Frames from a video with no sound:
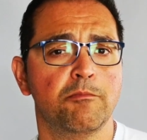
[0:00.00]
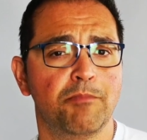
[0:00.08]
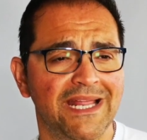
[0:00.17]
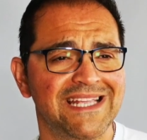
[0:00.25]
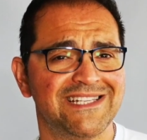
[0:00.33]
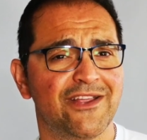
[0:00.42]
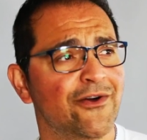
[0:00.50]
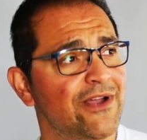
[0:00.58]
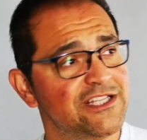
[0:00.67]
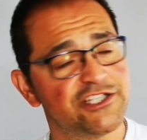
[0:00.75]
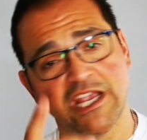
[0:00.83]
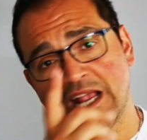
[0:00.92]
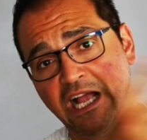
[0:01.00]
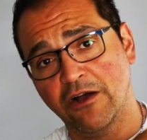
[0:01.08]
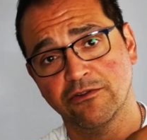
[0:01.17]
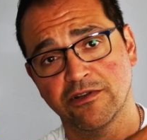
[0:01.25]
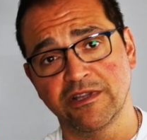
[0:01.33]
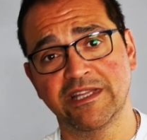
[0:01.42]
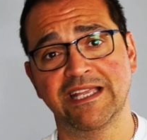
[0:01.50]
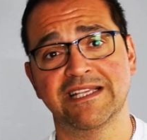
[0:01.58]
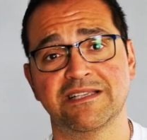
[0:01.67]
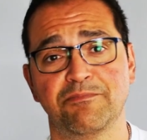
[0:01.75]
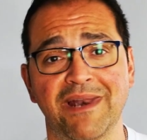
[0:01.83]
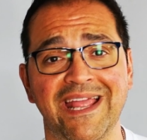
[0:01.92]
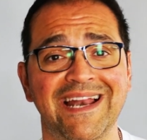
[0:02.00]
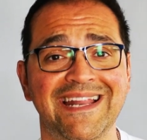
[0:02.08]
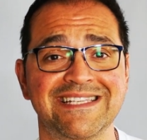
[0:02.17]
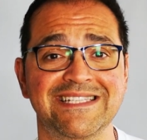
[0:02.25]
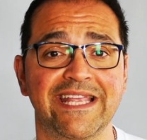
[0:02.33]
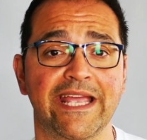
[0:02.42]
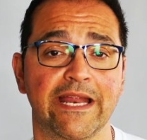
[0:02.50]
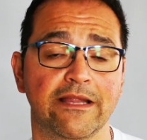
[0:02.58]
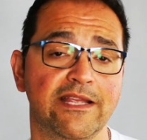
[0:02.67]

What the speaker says: please go and check out this playlist here.